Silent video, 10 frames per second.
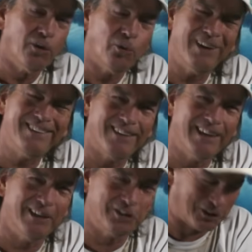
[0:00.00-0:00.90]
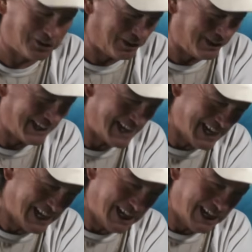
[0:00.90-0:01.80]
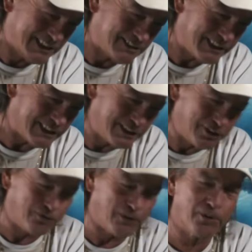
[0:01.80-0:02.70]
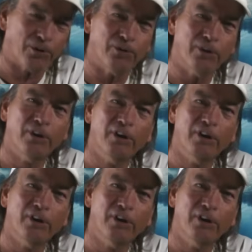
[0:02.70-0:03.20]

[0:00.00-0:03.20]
what? So I click on this photo,